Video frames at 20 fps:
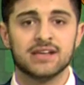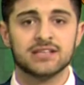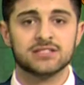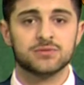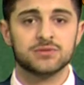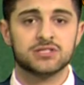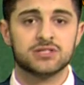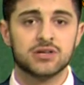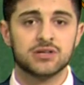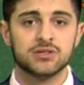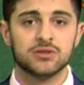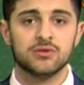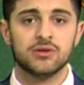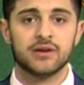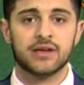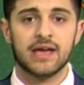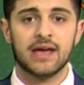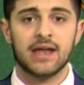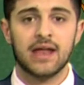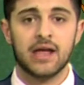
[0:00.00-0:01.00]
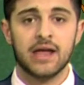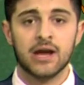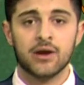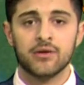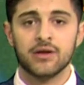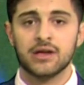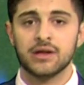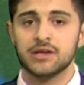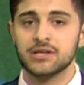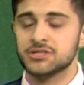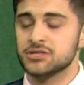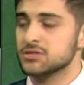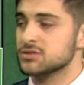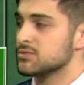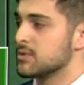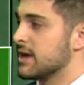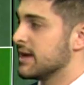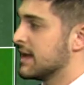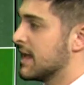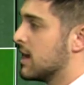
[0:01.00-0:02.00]
as we start to look at area conditions
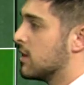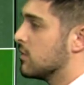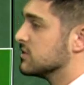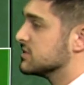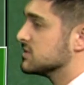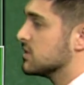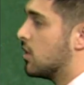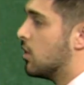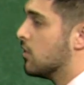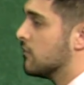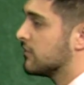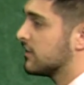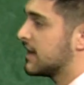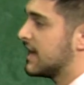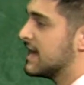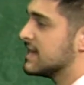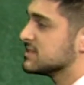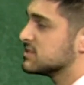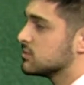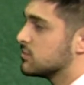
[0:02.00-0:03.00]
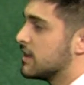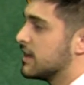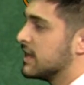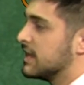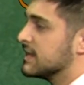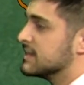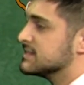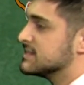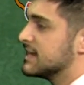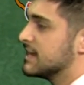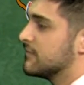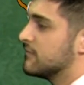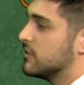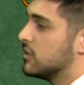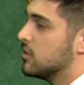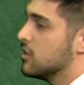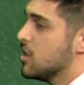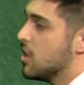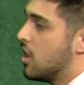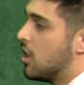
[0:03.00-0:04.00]
right now, it's overcast already in
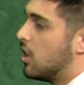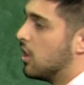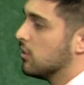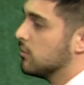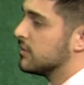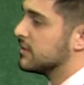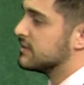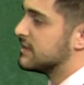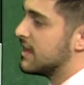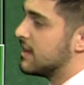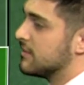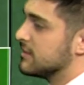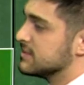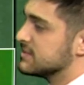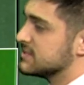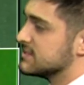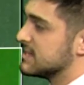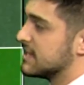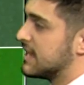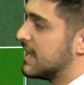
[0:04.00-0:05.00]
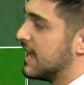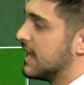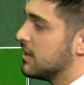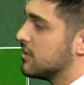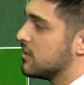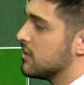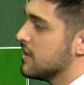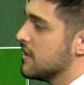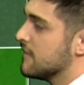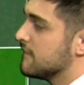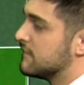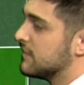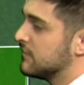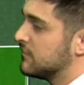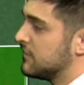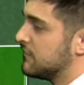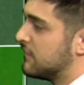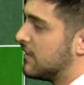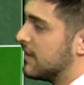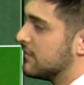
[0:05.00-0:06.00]
Danville, all the way down into Decatur,
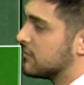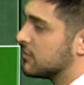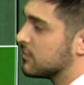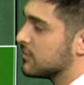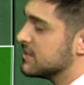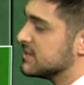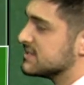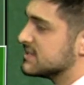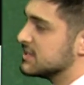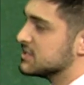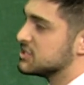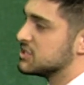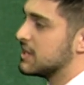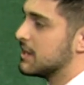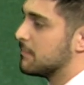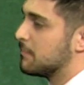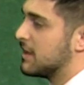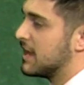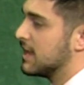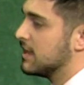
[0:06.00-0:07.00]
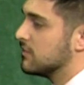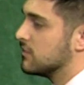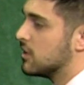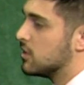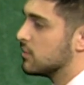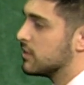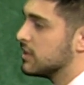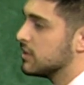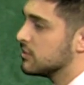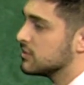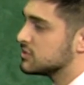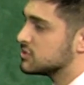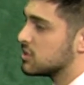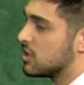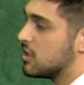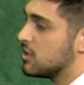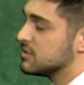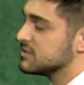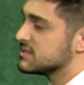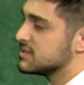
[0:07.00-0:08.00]
55 degrees in Champaign, though. Here in
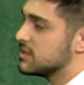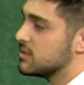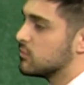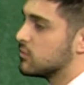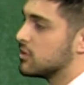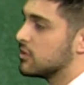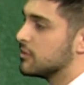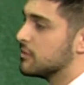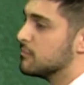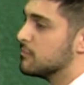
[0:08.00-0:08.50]
Charleston, we're under